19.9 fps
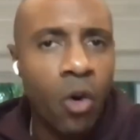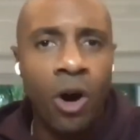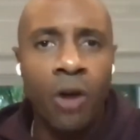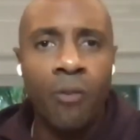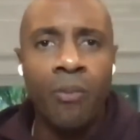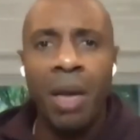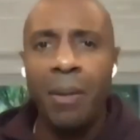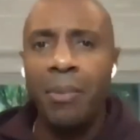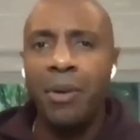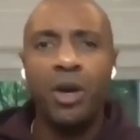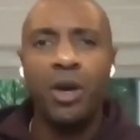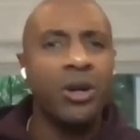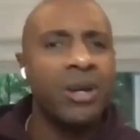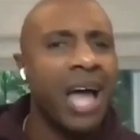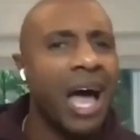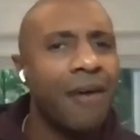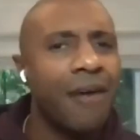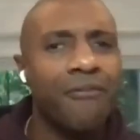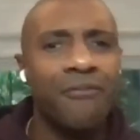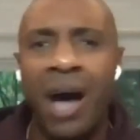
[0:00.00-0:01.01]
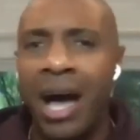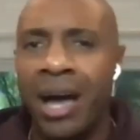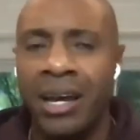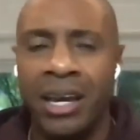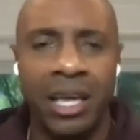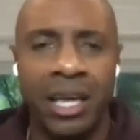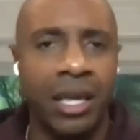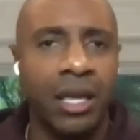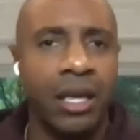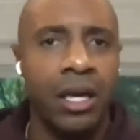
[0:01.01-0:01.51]
Or maybe you're not
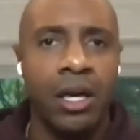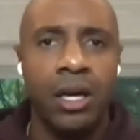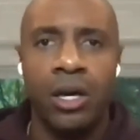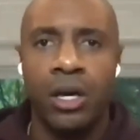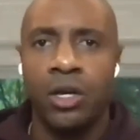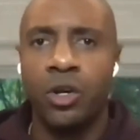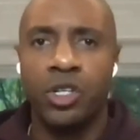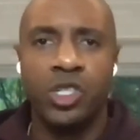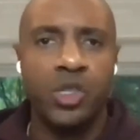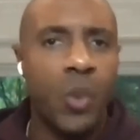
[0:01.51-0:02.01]
finding your